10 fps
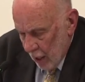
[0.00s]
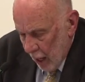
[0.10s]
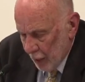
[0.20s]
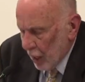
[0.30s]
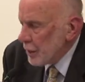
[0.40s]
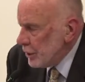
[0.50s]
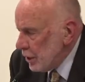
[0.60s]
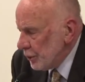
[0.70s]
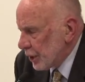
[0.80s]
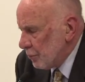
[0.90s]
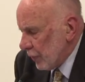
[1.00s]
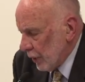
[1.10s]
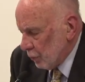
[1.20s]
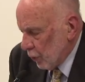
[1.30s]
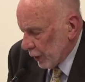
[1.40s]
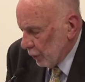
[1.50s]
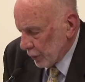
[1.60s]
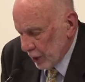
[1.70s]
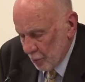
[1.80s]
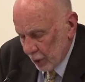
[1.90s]
and I knew something of what I
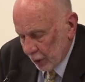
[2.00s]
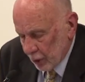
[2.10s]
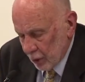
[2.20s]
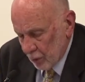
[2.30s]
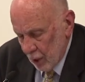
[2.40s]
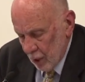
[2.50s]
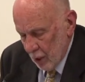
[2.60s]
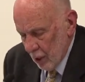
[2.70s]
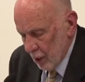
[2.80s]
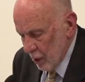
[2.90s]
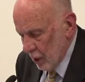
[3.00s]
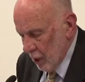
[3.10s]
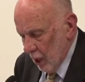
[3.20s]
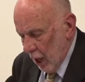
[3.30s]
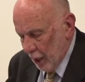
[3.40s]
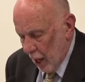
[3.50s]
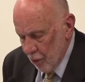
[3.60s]
was coming to, and I